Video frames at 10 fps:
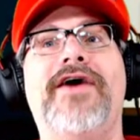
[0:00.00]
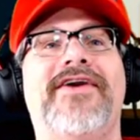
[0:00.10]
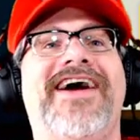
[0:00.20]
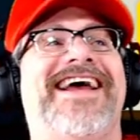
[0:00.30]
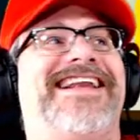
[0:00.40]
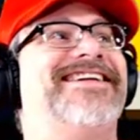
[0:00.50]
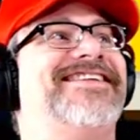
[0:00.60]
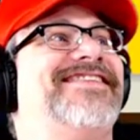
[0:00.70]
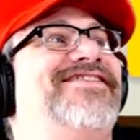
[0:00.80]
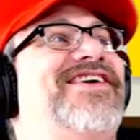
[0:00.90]
All right,
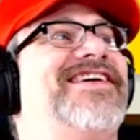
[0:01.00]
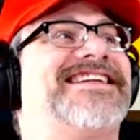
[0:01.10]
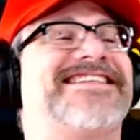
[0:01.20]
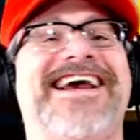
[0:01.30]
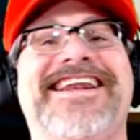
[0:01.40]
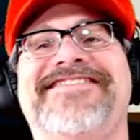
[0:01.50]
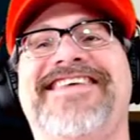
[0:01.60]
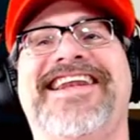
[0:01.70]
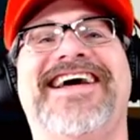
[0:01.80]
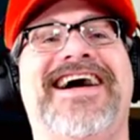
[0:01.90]
I'm very excited,
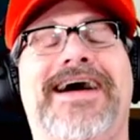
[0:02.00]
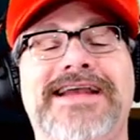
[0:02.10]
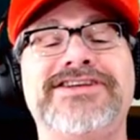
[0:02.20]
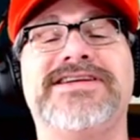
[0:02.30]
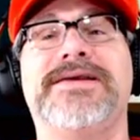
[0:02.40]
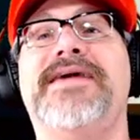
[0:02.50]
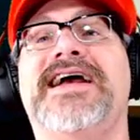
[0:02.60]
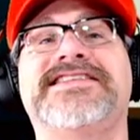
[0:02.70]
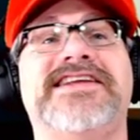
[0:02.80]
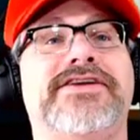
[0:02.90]
man. I, I should get
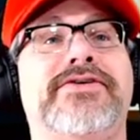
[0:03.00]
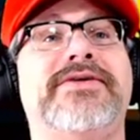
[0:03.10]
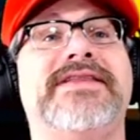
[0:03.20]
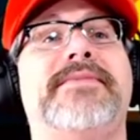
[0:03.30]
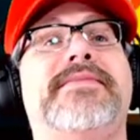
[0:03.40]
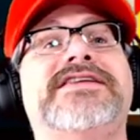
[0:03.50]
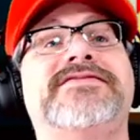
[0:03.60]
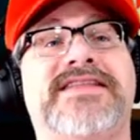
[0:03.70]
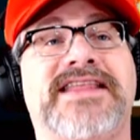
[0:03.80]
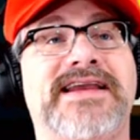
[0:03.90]
back to, you know what that
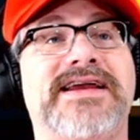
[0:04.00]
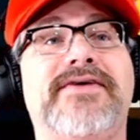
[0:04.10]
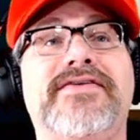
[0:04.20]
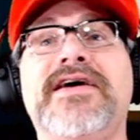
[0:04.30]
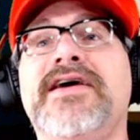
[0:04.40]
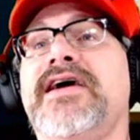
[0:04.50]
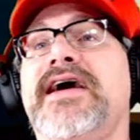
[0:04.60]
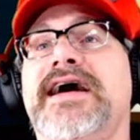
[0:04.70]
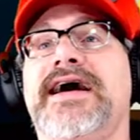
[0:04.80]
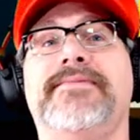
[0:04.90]
makes me think of?
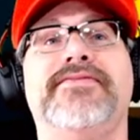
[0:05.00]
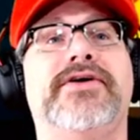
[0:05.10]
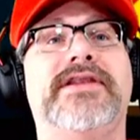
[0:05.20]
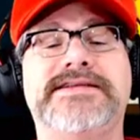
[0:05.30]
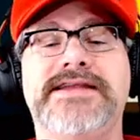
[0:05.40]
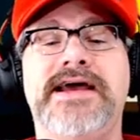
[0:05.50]
Uh, no, let's